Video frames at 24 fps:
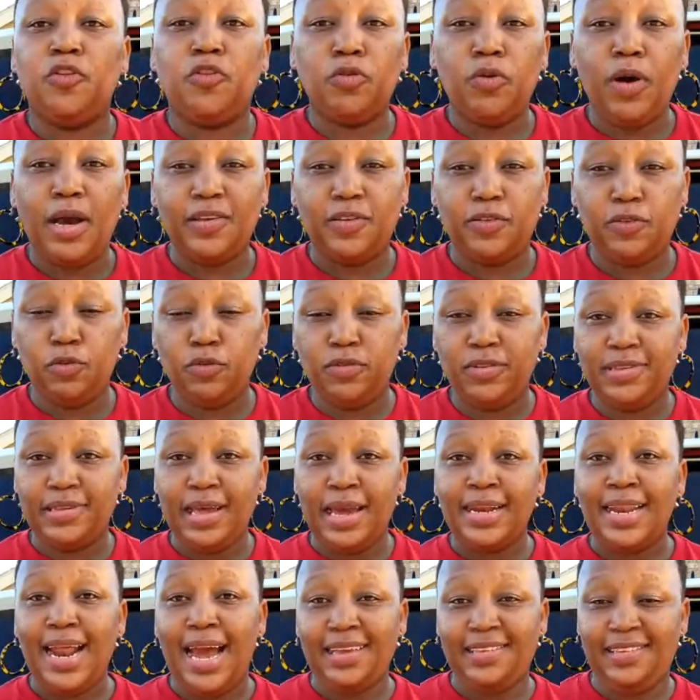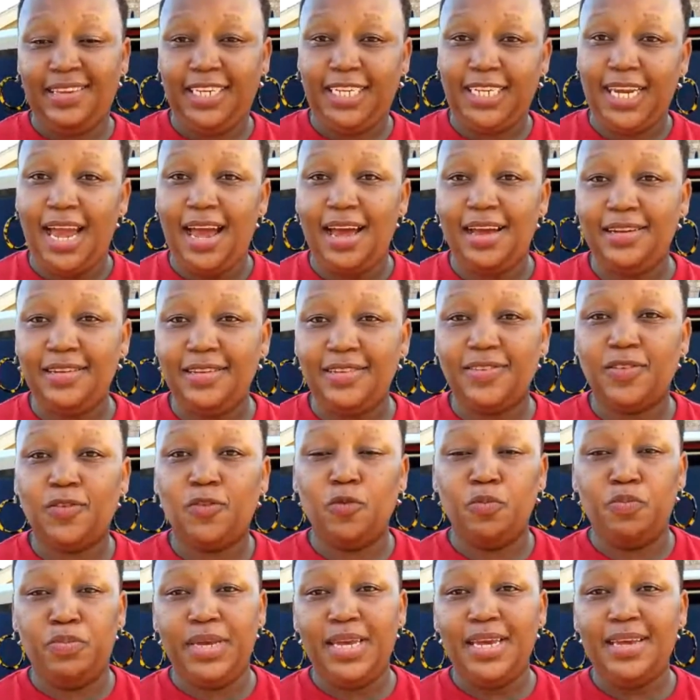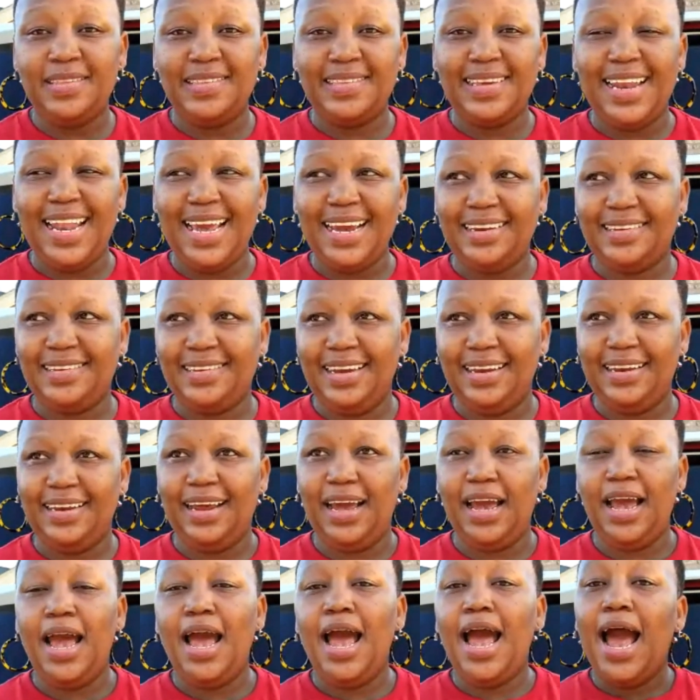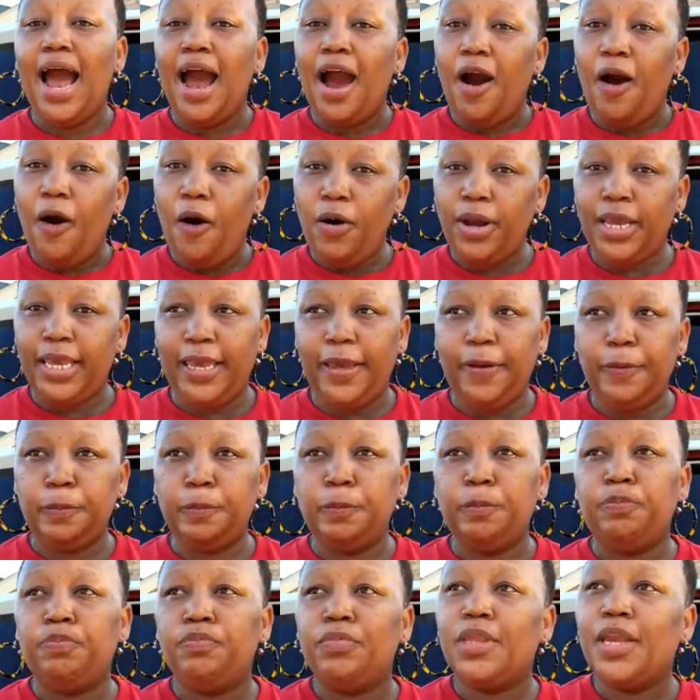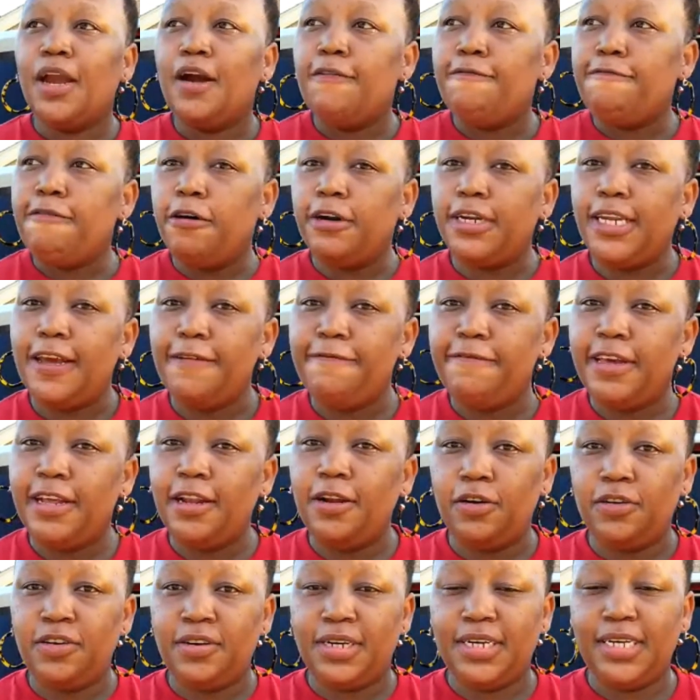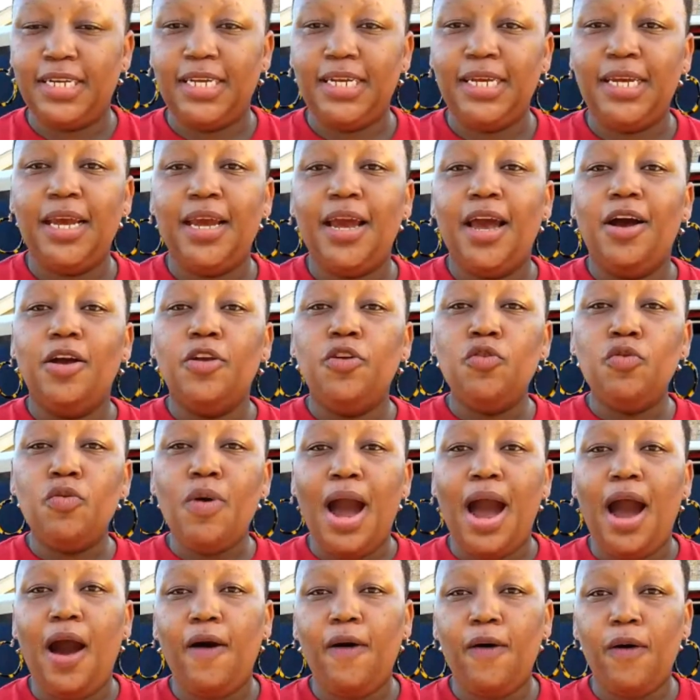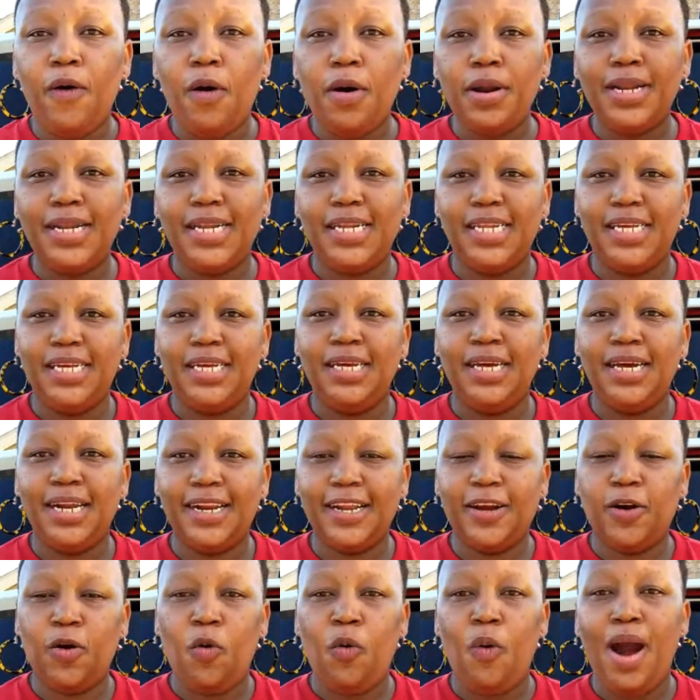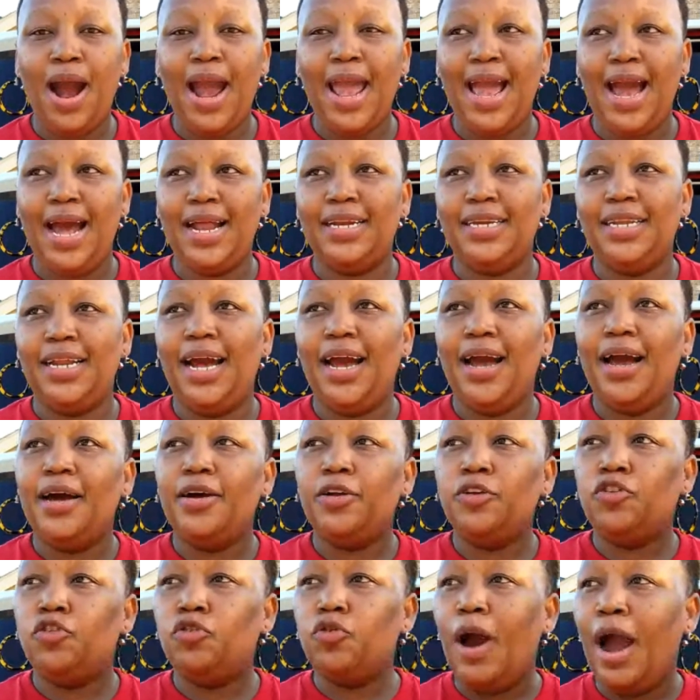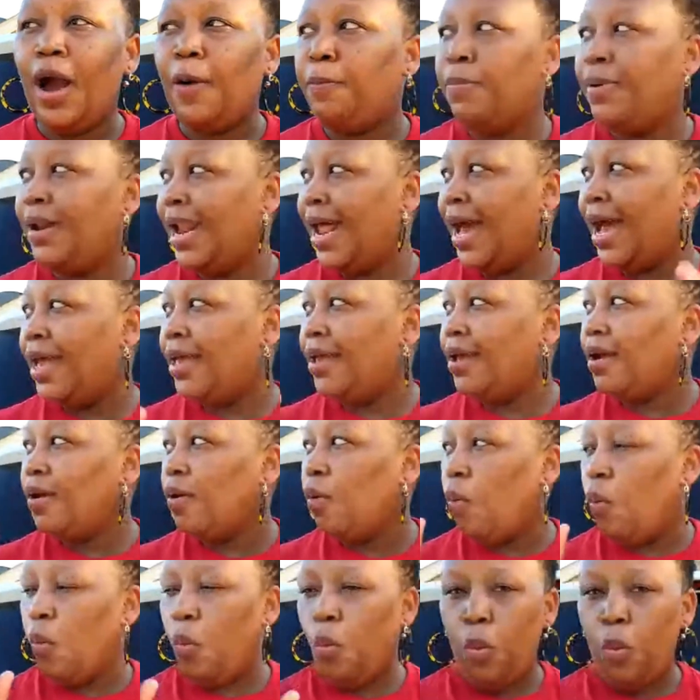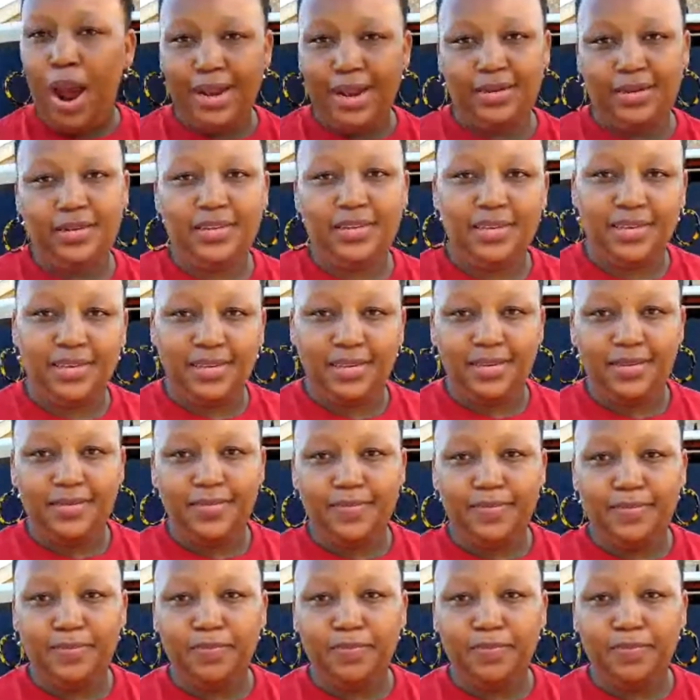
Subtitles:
so as to stand a chance to be selected? Okay, for DV lottery, you are only required to apply once.